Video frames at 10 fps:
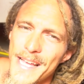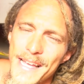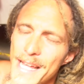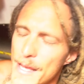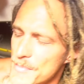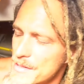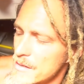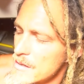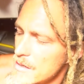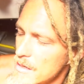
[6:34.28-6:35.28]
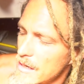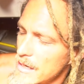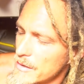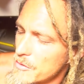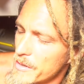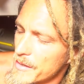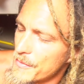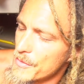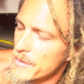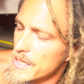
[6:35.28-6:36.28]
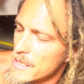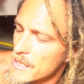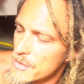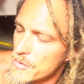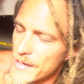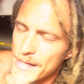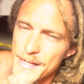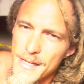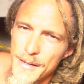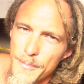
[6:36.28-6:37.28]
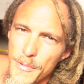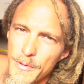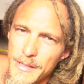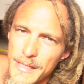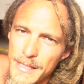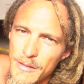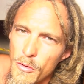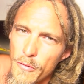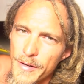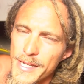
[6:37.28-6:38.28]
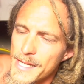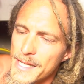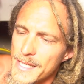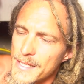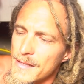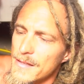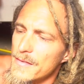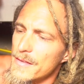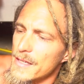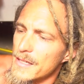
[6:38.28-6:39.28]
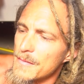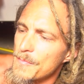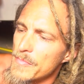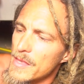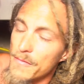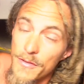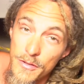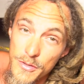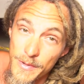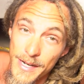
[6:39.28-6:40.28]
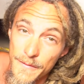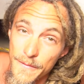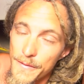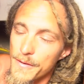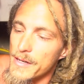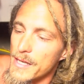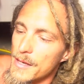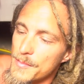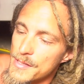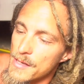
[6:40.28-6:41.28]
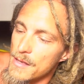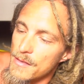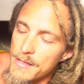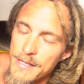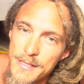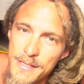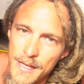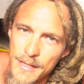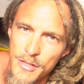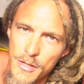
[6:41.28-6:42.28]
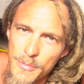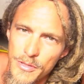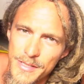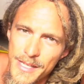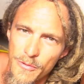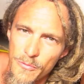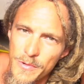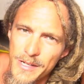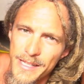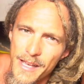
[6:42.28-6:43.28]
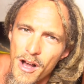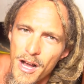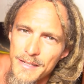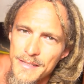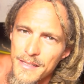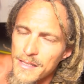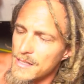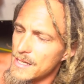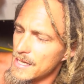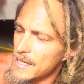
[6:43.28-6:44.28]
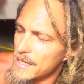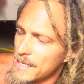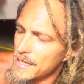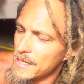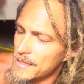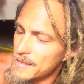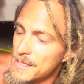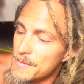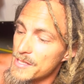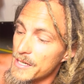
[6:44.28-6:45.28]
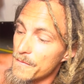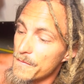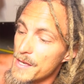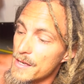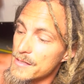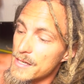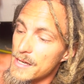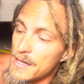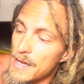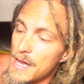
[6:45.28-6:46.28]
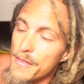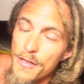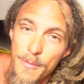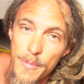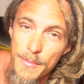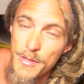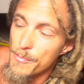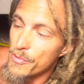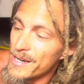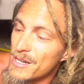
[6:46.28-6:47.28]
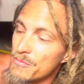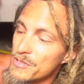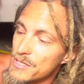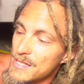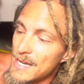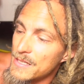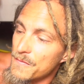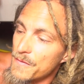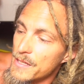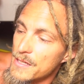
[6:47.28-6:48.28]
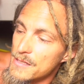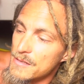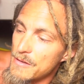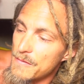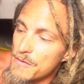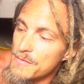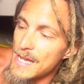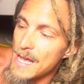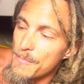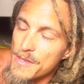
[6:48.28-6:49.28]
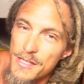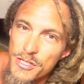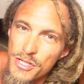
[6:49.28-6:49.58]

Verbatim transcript: 10 amps uh, going through it, you end up overheating the thing even though it's rated for 30 amps, these uh, terminals get really hot and it seems like it fails. I, I thought maybe the breaker was just acting funny because if you tap this